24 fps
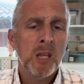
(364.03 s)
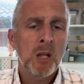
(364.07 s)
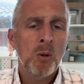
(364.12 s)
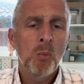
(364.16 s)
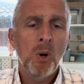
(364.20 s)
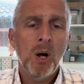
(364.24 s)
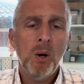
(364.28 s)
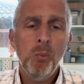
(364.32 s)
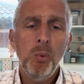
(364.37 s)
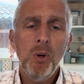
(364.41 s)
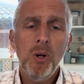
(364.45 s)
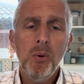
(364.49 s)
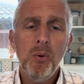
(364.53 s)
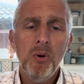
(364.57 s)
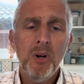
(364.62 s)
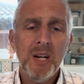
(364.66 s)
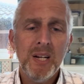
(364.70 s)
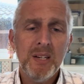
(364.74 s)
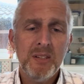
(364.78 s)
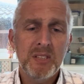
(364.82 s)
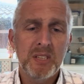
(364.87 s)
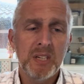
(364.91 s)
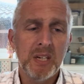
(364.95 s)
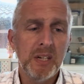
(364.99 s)
While we were
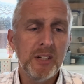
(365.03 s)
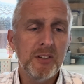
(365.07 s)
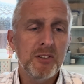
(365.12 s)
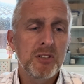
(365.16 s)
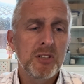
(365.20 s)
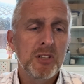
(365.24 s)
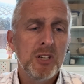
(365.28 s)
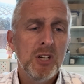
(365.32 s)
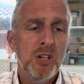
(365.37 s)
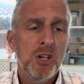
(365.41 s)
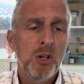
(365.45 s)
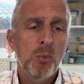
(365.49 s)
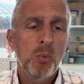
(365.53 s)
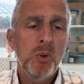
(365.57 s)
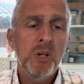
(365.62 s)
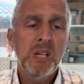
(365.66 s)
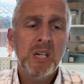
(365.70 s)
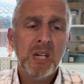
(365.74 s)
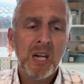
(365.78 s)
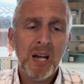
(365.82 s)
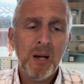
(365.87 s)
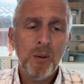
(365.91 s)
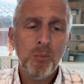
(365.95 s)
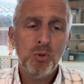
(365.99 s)
at it, we
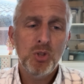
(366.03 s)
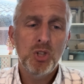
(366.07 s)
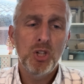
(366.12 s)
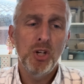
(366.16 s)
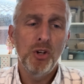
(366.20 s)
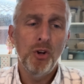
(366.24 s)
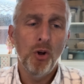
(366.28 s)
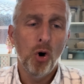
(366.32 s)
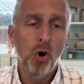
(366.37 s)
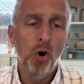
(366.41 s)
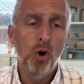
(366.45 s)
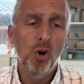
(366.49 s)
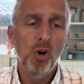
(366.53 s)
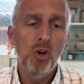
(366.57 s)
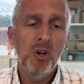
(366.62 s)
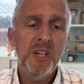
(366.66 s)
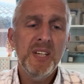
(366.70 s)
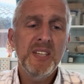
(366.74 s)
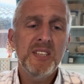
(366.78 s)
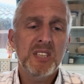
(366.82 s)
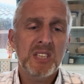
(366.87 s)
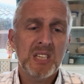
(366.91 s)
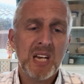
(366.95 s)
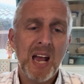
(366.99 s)
captured all
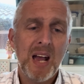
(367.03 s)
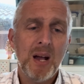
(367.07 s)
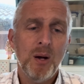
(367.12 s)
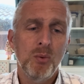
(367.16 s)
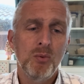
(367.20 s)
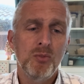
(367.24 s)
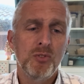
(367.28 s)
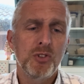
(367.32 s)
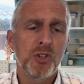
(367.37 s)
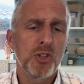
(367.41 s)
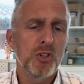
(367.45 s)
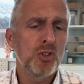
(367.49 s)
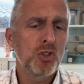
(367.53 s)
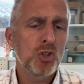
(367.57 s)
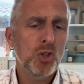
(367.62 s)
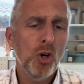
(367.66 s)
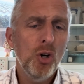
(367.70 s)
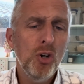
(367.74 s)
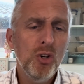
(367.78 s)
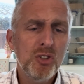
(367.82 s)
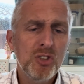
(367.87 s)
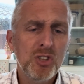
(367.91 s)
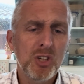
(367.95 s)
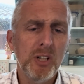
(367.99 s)
his towns and
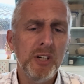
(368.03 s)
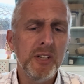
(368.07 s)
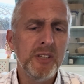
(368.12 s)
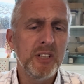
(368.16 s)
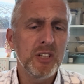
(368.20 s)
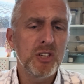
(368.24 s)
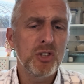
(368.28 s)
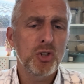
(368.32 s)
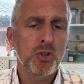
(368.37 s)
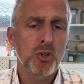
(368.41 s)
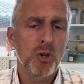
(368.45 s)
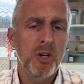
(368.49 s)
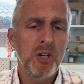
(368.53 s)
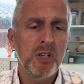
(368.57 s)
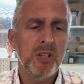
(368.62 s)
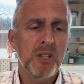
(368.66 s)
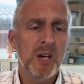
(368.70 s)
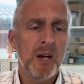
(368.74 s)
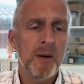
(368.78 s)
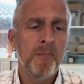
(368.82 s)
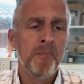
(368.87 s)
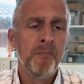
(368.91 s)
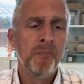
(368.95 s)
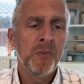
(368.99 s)
totally destroyed
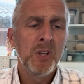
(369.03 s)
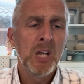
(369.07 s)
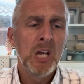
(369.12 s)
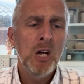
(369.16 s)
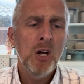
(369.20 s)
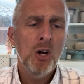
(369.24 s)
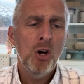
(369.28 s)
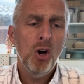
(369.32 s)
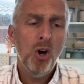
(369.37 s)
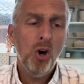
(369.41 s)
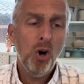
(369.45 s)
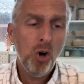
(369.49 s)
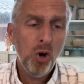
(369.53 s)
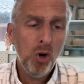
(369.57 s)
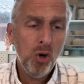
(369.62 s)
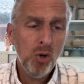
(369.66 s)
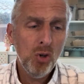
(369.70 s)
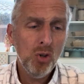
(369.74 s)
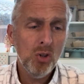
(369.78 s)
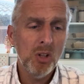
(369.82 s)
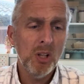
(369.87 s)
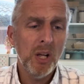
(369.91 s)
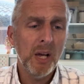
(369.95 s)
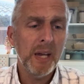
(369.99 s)
them, a
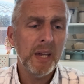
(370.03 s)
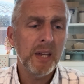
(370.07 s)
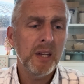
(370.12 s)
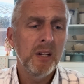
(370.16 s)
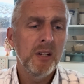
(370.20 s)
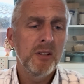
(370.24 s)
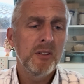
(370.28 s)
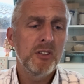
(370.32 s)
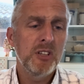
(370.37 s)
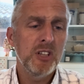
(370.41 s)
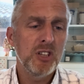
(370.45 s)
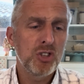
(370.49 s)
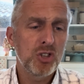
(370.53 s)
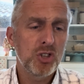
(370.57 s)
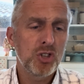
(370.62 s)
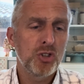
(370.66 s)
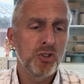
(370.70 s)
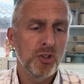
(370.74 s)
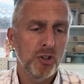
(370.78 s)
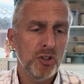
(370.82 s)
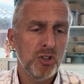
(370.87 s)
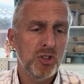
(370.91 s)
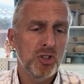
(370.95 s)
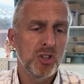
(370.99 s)
holy
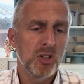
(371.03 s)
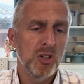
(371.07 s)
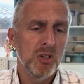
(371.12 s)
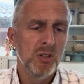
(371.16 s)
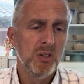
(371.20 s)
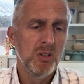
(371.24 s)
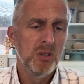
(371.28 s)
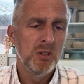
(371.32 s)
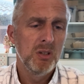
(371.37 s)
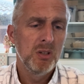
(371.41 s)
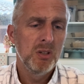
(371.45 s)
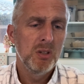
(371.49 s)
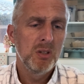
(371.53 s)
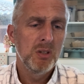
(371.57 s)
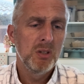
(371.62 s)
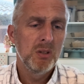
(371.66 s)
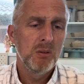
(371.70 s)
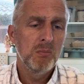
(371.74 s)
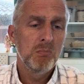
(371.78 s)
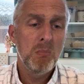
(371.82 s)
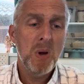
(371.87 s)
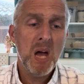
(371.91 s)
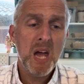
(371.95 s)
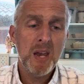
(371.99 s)
destruction.
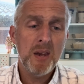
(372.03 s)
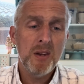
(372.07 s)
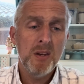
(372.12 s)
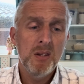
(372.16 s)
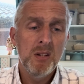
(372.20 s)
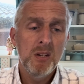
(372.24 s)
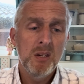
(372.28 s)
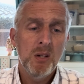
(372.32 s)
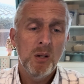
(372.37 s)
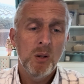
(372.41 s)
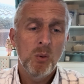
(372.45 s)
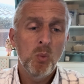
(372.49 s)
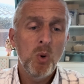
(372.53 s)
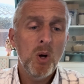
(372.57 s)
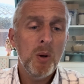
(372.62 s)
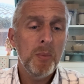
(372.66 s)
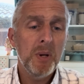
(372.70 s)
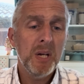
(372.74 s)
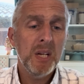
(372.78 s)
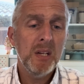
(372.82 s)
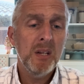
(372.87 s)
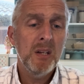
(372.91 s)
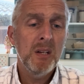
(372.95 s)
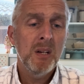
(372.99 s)
Men,
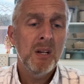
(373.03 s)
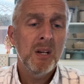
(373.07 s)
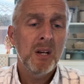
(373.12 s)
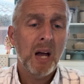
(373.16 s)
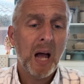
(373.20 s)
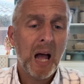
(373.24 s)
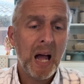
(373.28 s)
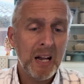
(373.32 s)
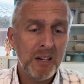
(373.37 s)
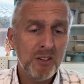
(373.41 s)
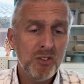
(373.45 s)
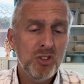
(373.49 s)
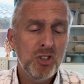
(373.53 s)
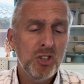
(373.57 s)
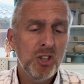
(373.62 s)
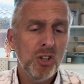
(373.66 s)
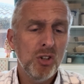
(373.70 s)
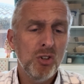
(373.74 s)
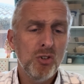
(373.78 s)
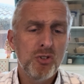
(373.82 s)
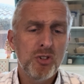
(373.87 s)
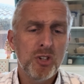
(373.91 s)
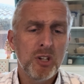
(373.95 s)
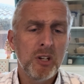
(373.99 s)
women and
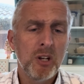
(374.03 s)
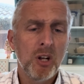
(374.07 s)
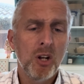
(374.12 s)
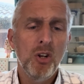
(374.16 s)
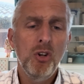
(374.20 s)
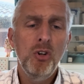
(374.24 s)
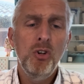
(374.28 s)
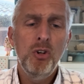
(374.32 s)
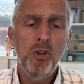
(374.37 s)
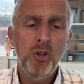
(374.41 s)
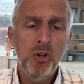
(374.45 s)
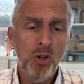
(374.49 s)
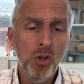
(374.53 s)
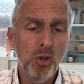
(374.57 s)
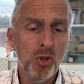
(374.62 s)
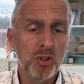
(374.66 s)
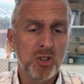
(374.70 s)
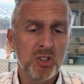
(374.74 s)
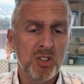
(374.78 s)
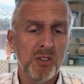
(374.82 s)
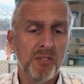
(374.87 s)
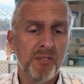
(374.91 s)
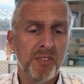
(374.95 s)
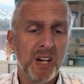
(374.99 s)
children, no
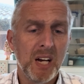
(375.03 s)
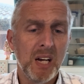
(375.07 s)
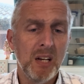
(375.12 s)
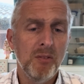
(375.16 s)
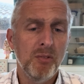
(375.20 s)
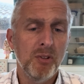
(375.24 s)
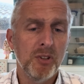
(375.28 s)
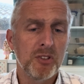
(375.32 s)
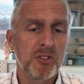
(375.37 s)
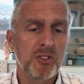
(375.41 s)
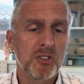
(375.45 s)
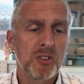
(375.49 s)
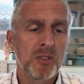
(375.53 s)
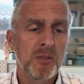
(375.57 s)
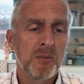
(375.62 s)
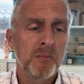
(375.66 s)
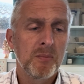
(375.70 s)
survivors.